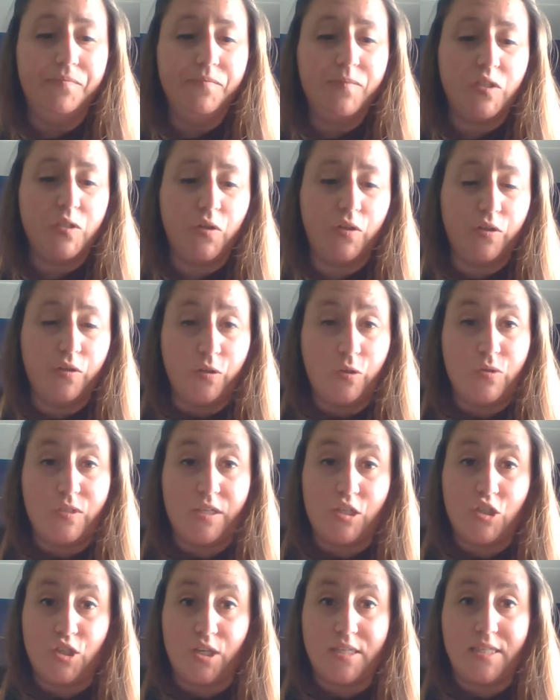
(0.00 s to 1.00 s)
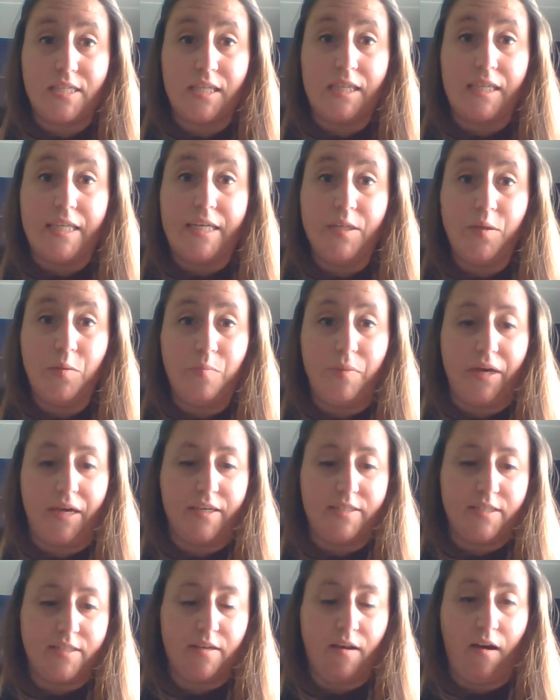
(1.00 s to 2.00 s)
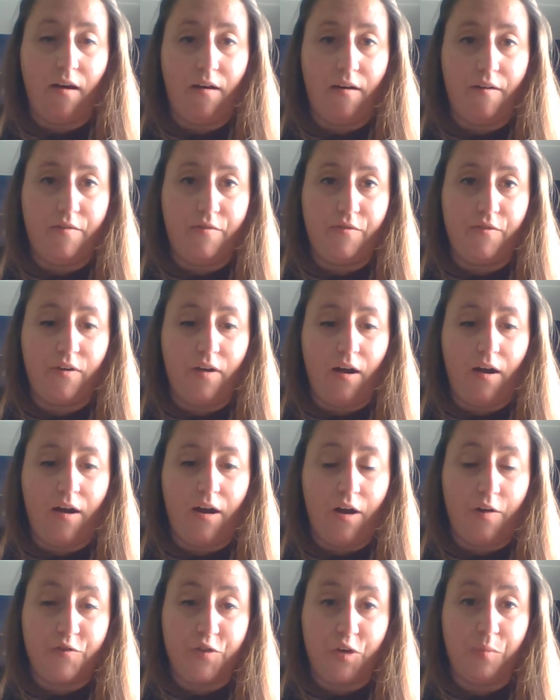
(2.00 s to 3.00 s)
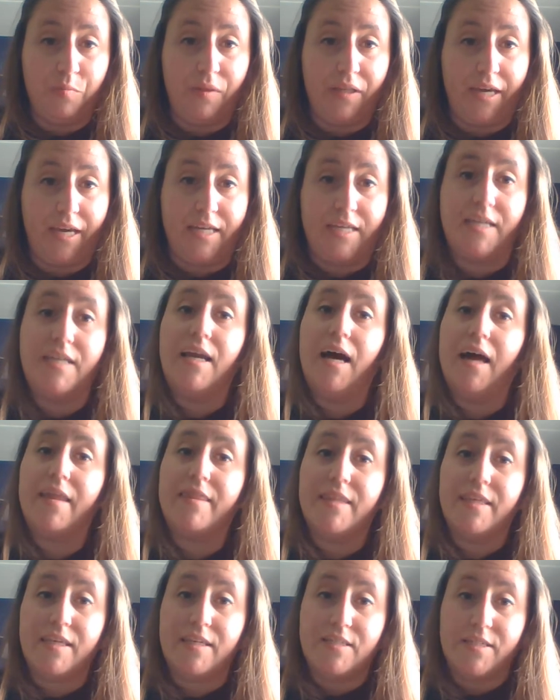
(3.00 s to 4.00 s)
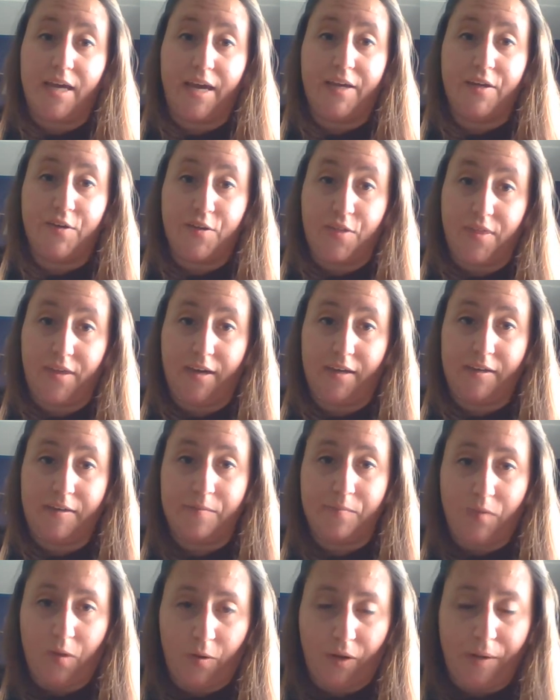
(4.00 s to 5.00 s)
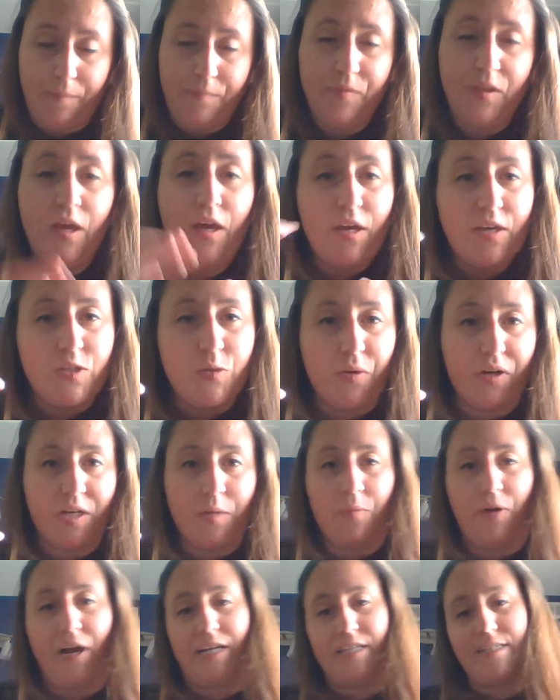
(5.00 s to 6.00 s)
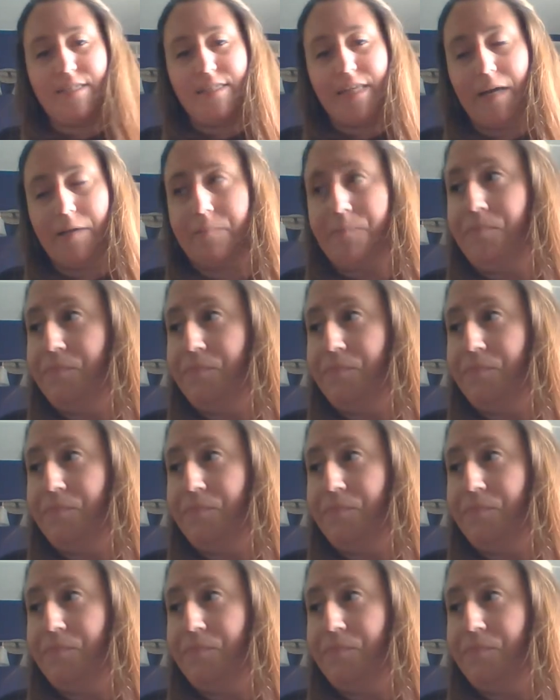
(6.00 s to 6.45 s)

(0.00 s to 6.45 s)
So you're using just a little bit of your blade, not the entire thing. Okay? So we're going to practice that.